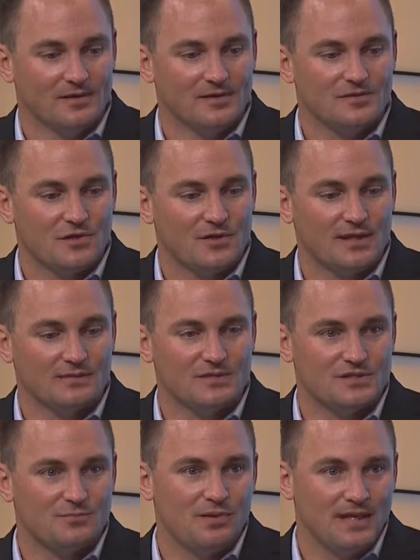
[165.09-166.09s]
So they
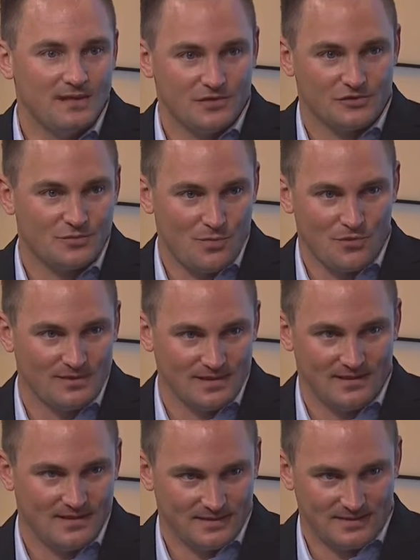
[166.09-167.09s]
just play their sport and
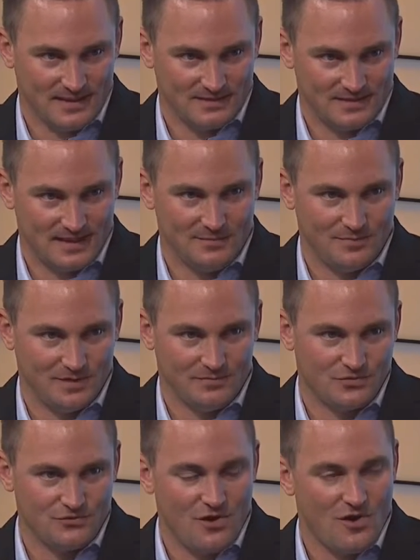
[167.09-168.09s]
they think that's keeping them
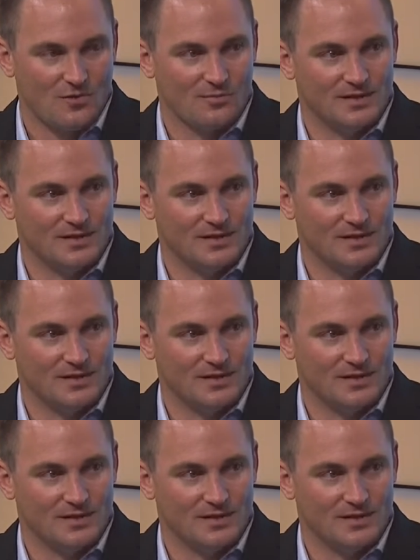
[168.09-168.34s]
strong,